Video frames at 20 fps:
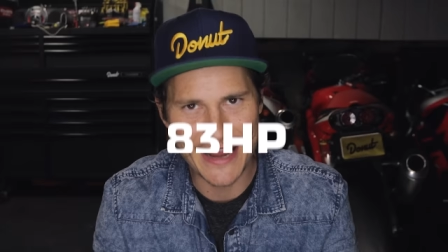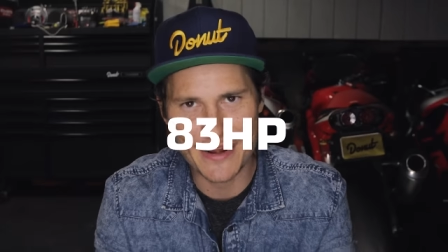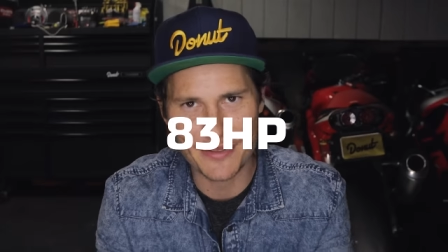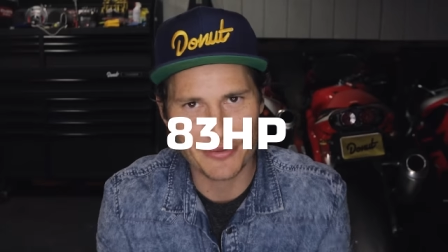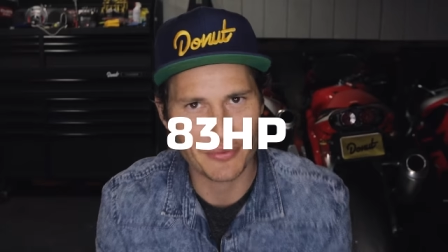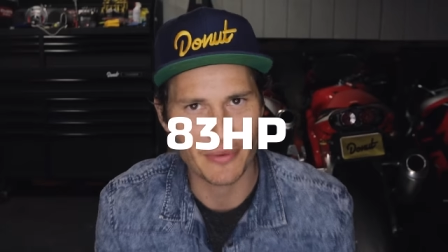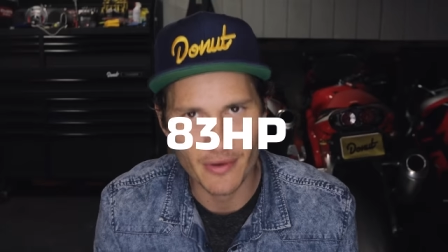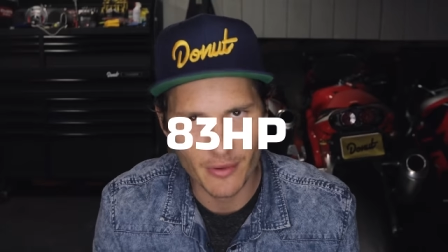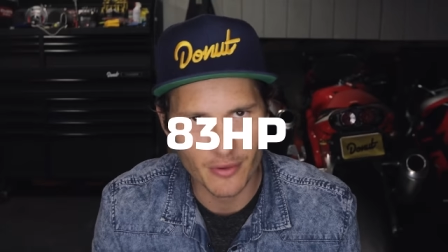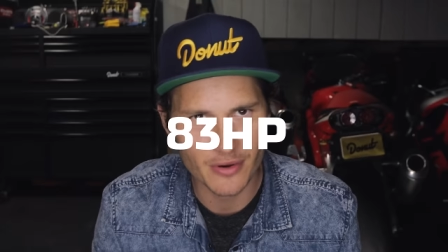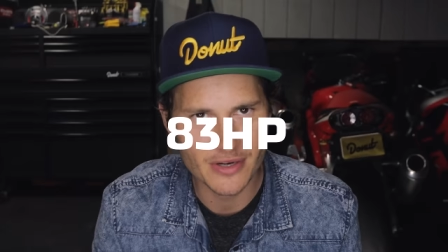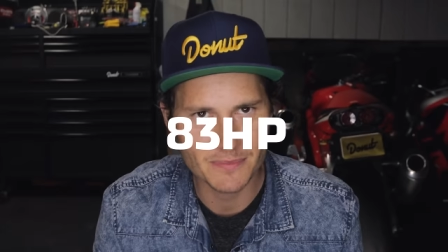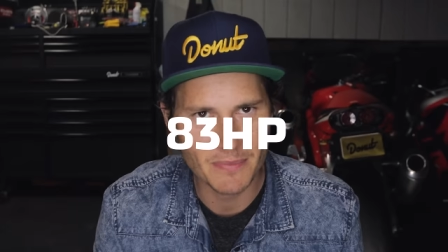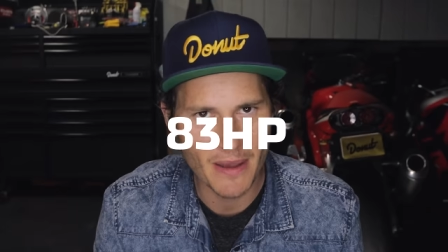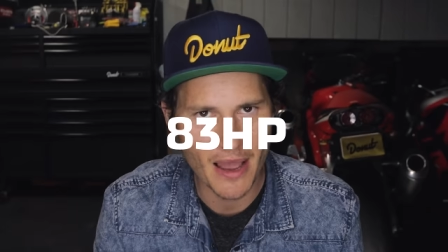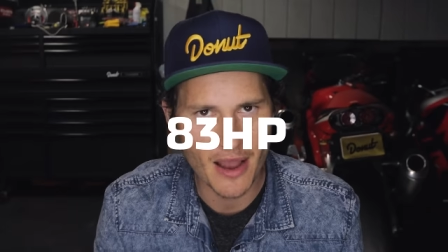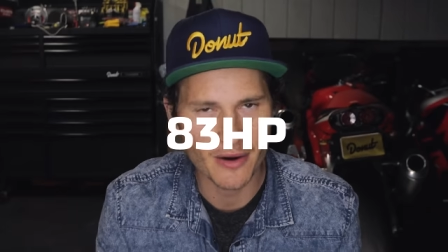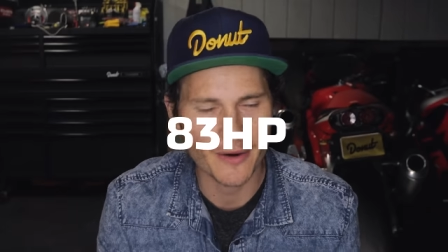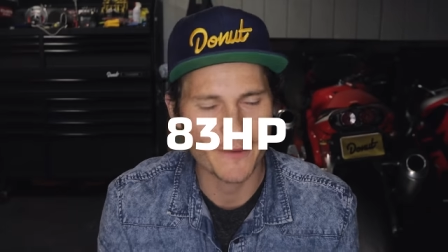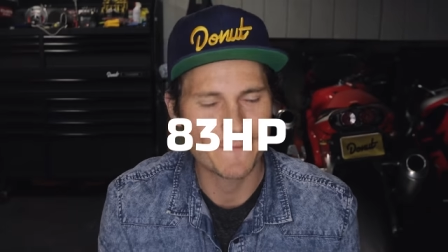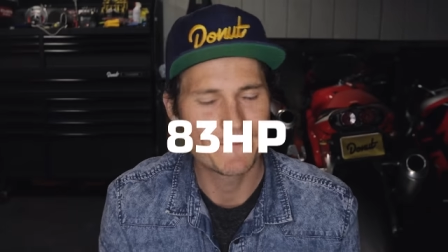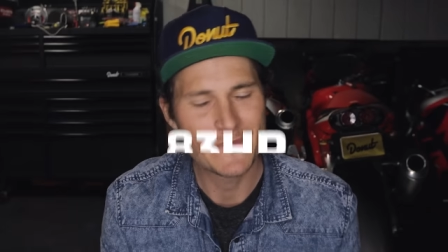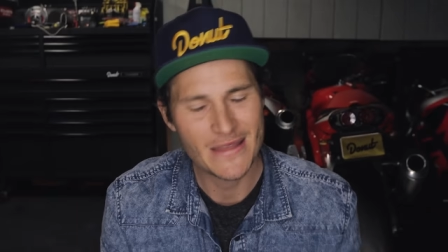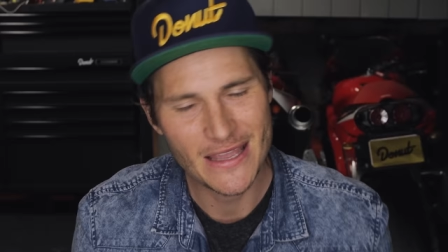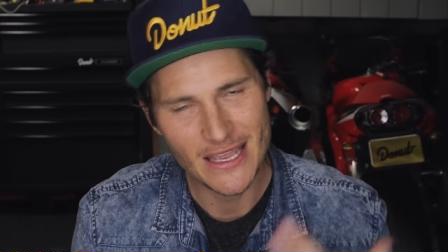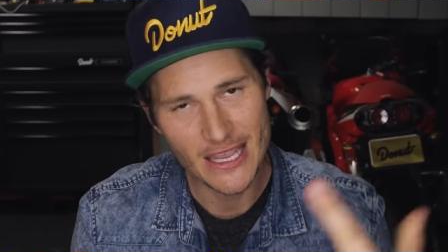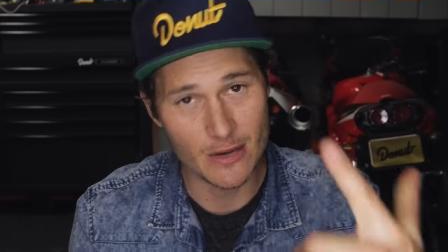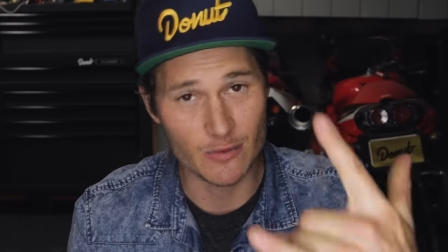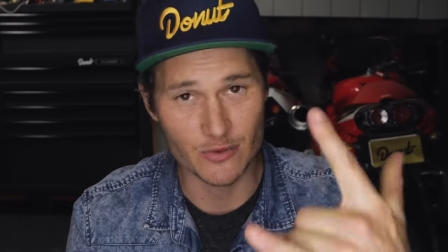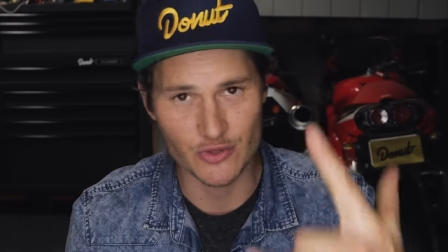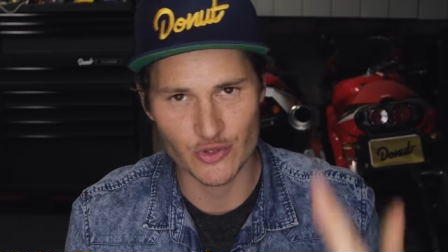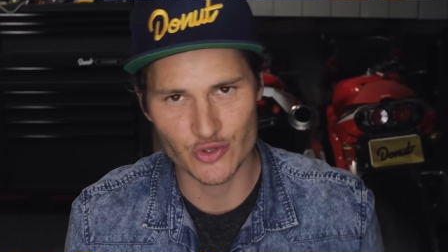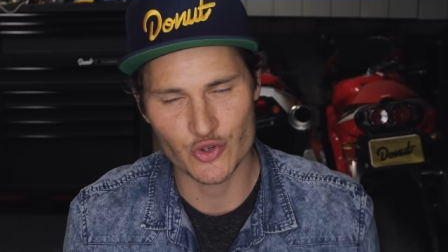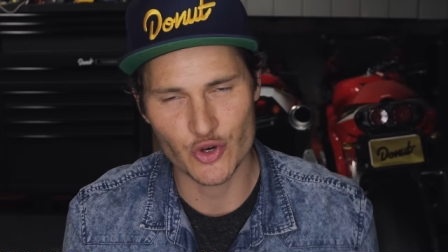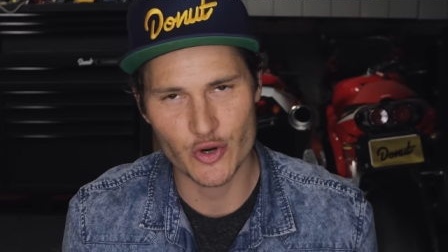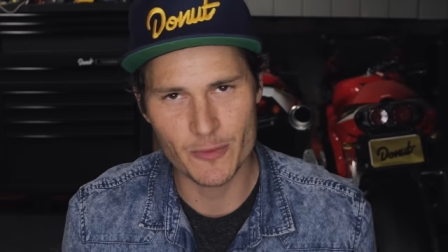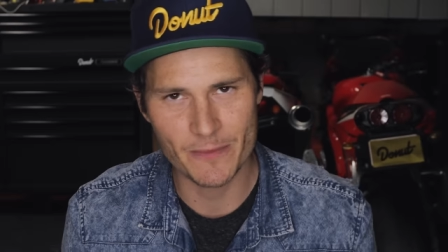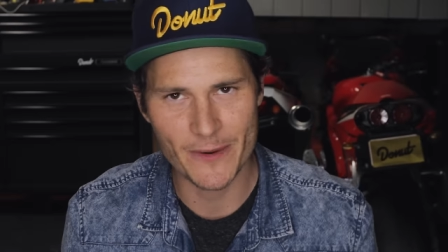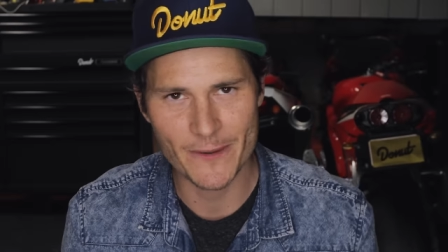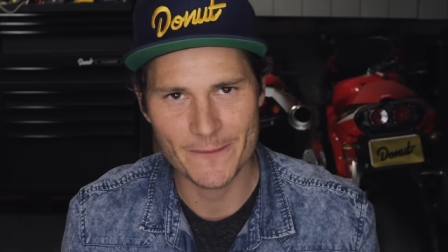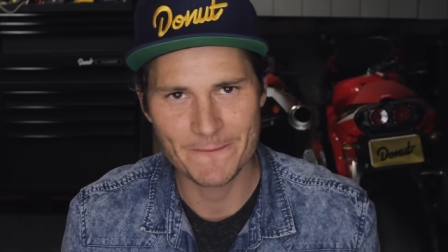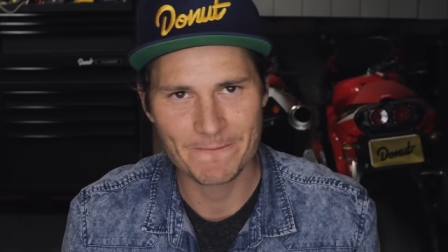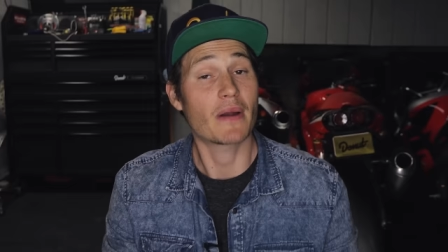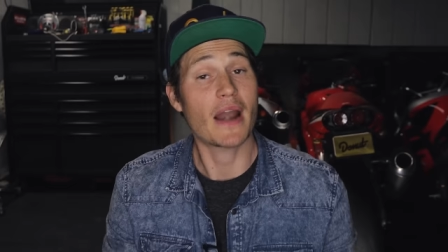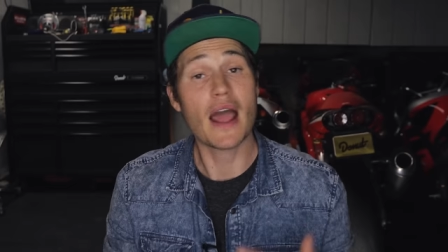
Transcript: eighty-three horsepower. It was a trooper.